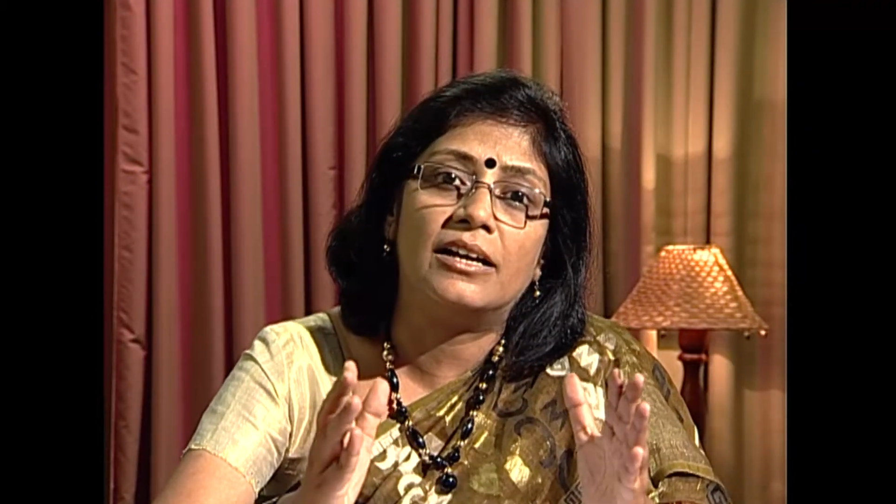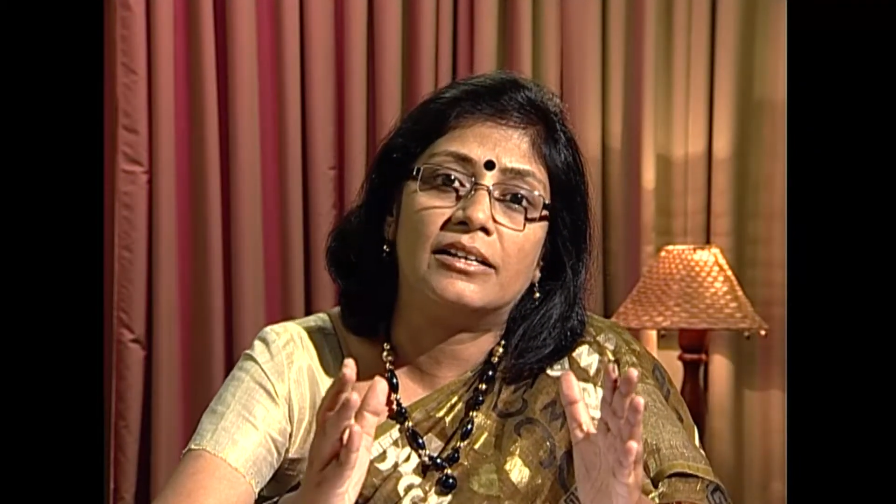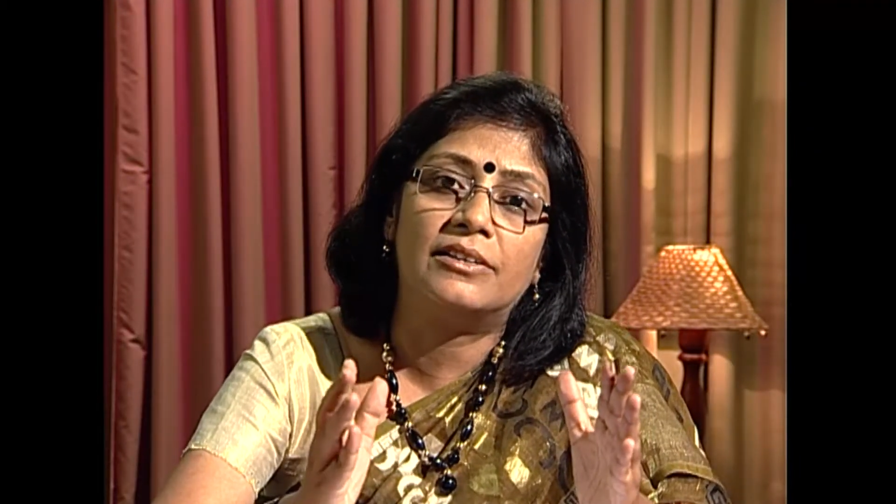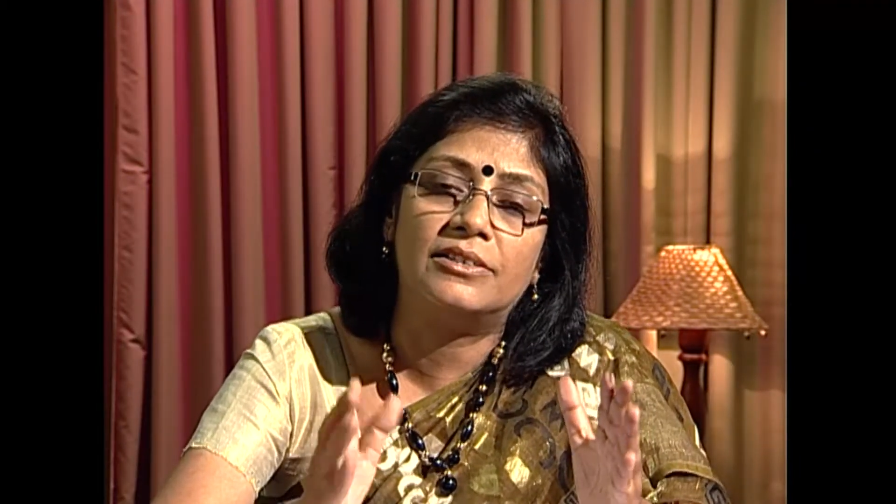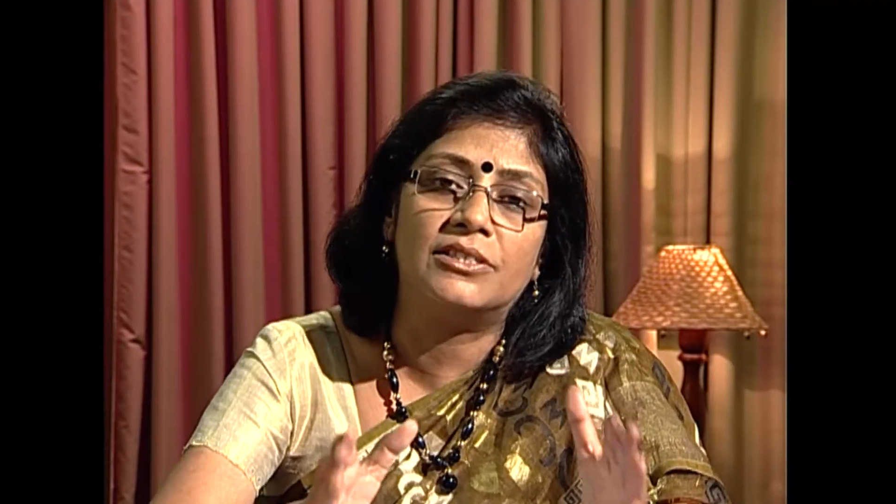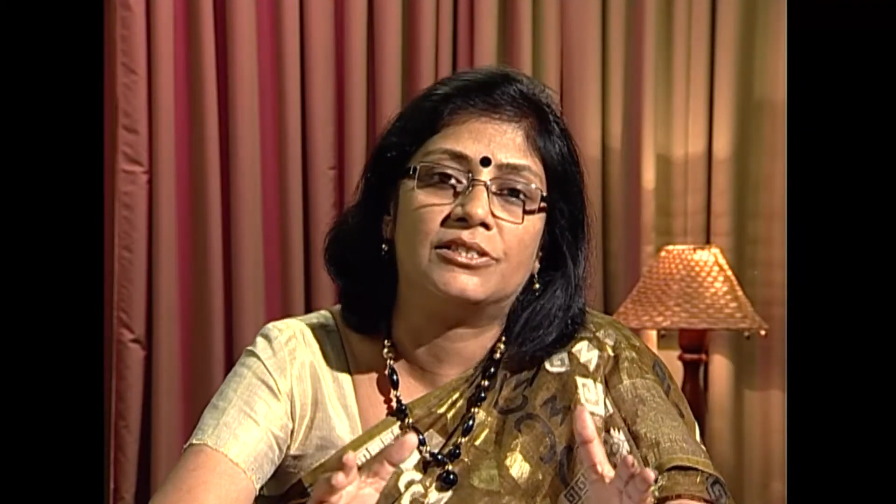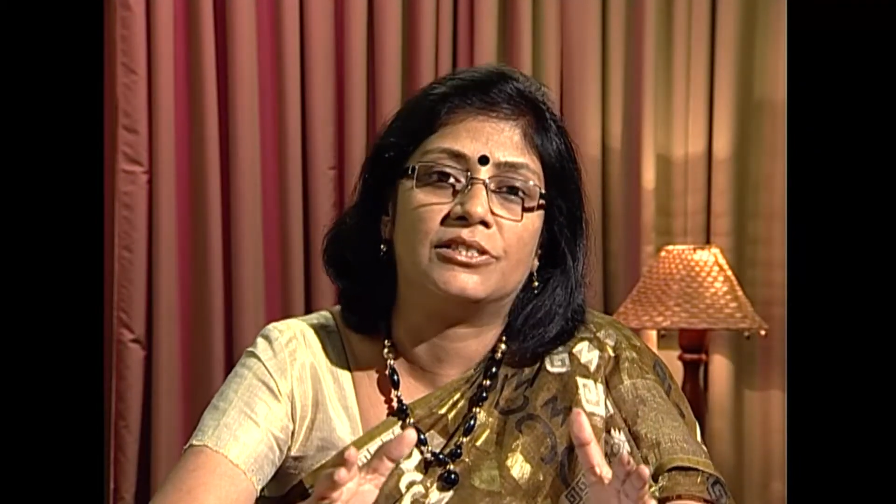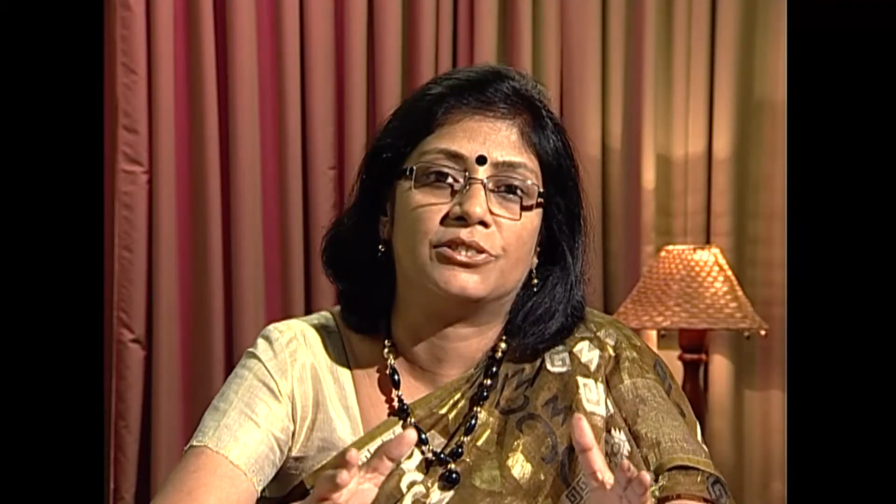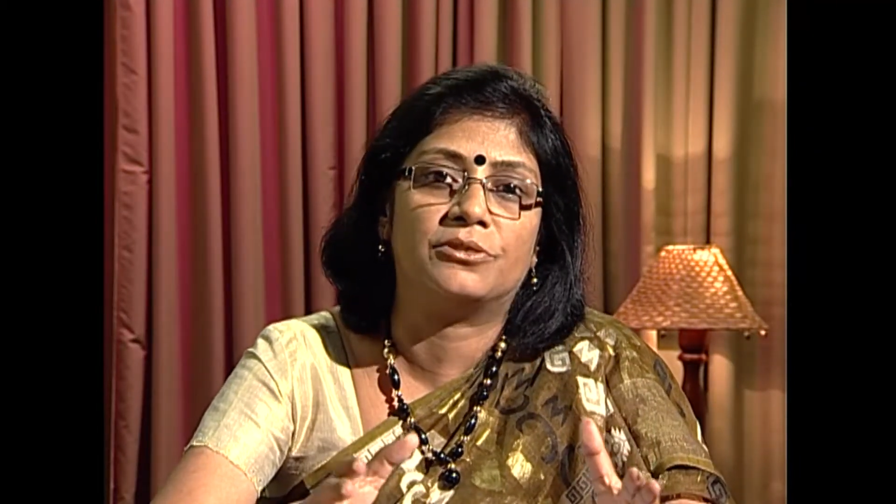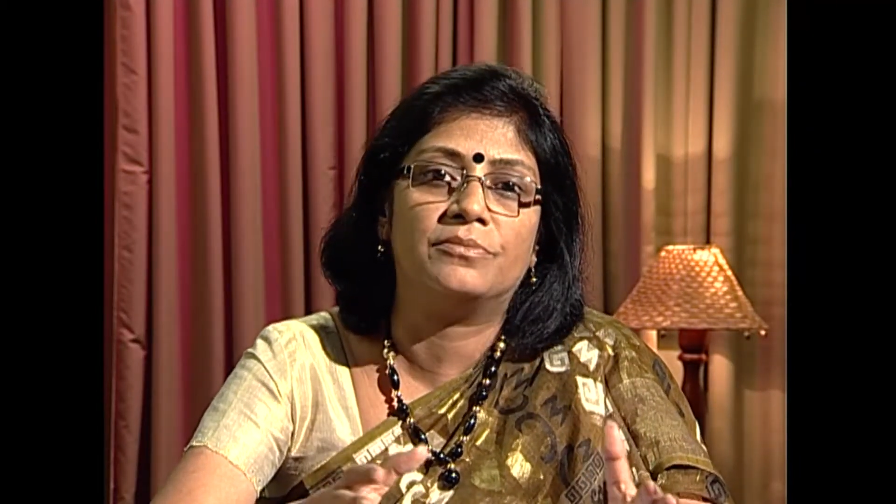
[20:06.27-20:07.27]

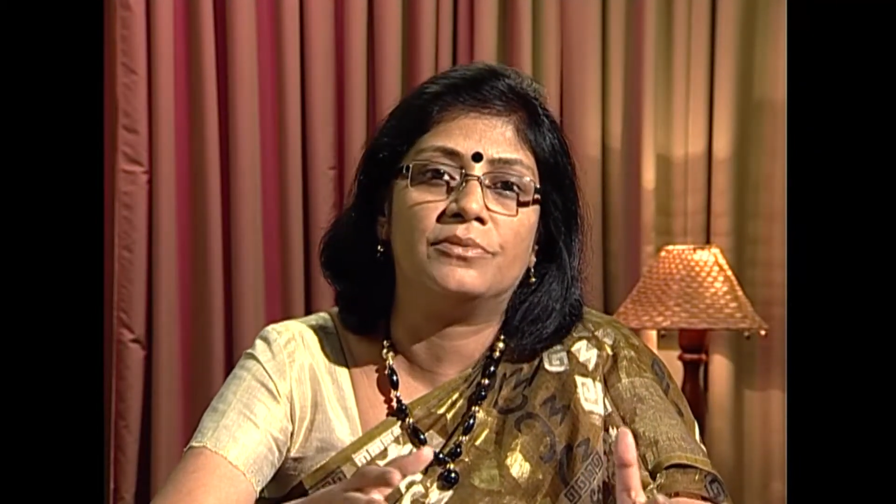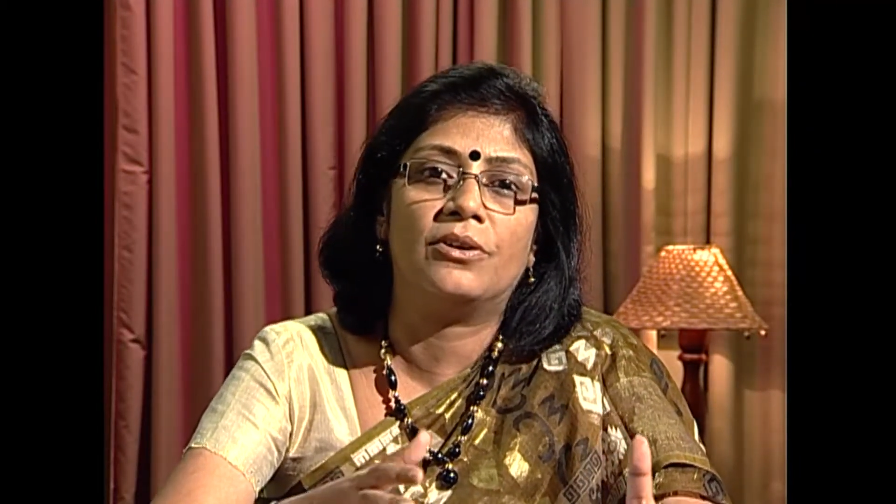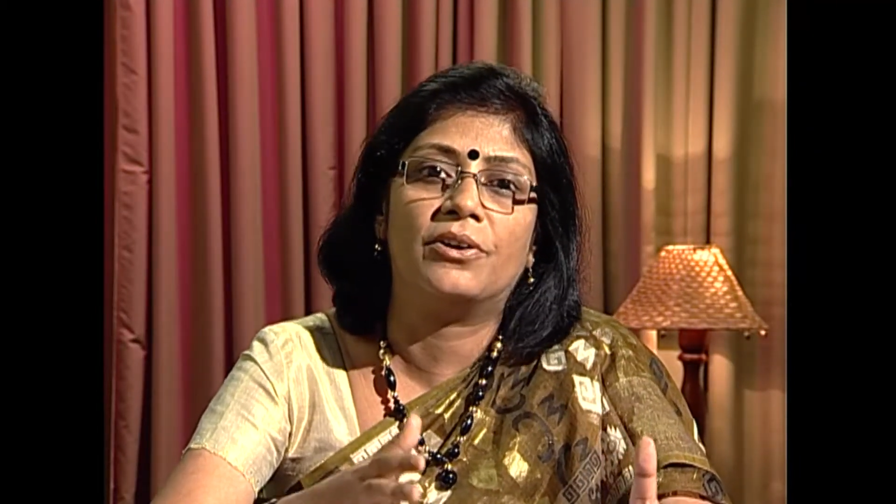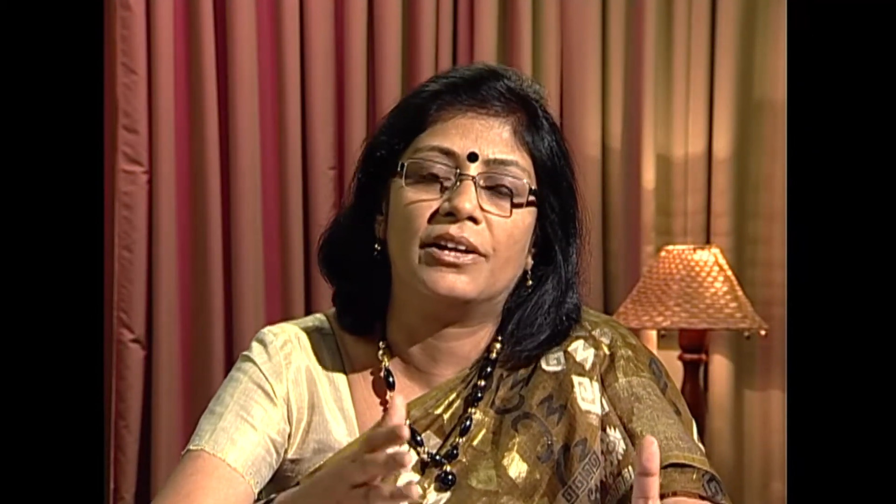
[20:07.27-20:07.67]
criticism or